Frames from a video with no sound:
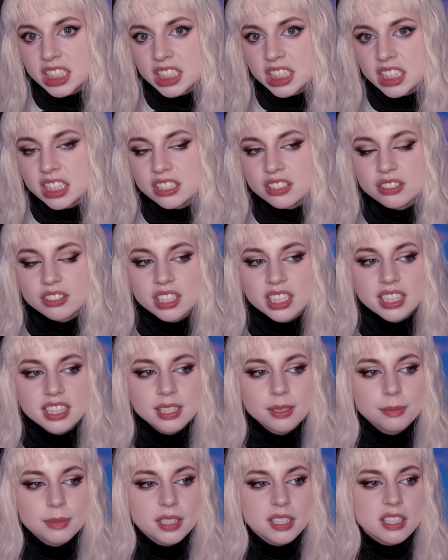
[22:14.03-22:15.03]
That's right,
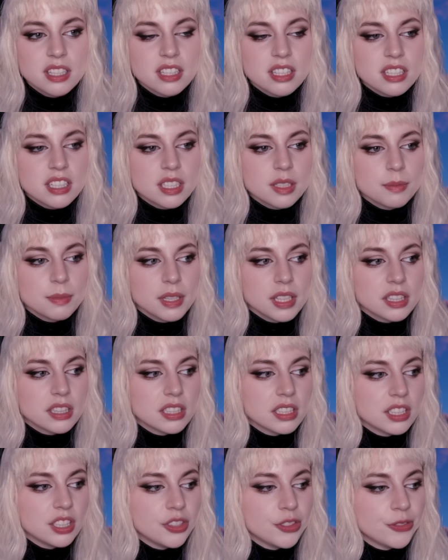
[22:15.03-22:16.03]
Emma is
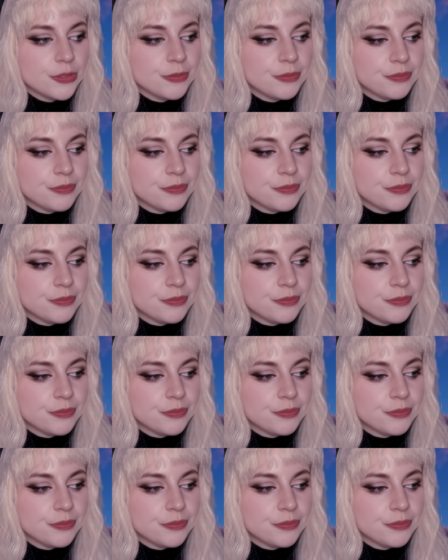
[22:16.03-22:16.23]
expecting you.